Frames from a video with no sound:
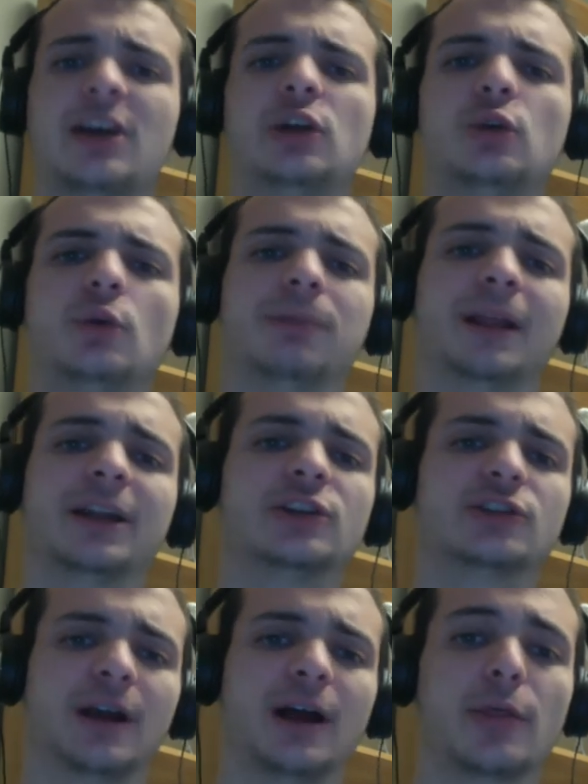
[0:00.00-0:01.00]
you replenish
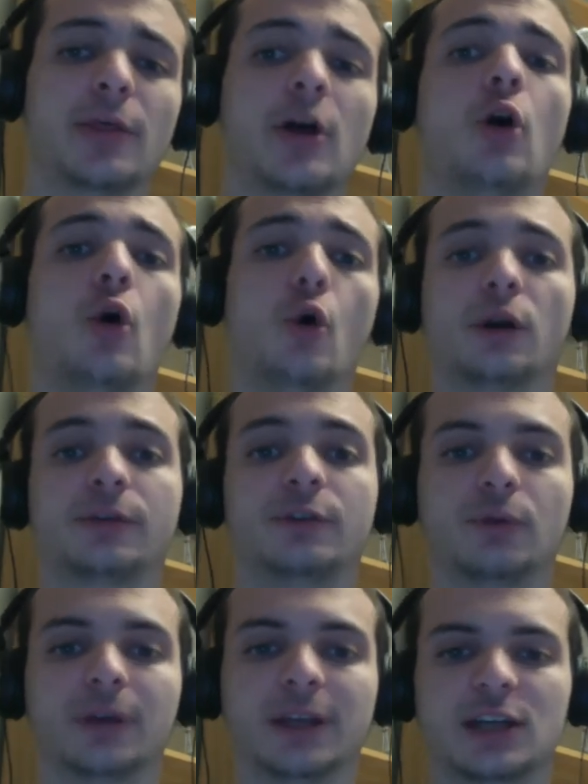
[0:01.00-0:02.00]
your health, or if you're
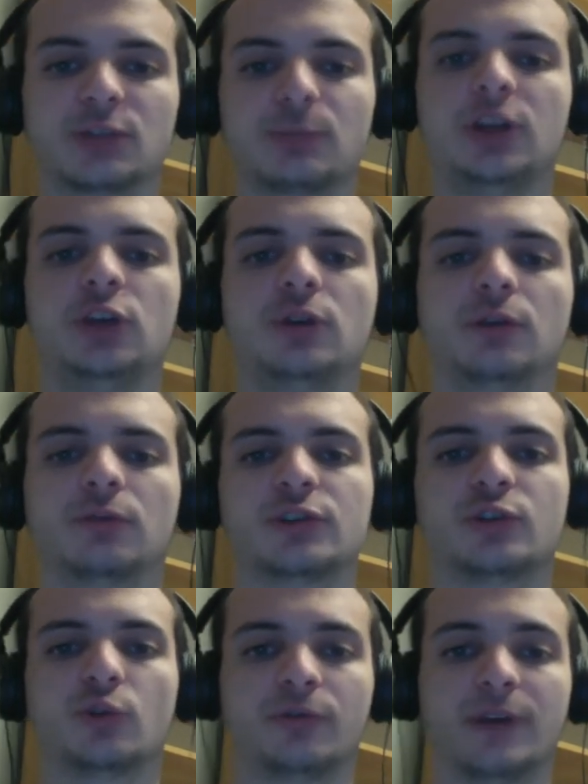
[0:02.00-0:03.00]
really desperate, you can
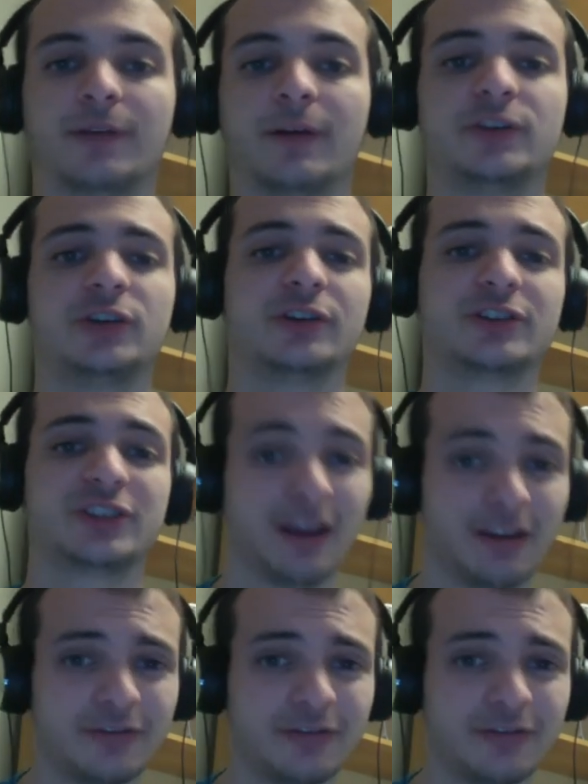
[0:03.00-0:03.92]
restore 5 health to yourself,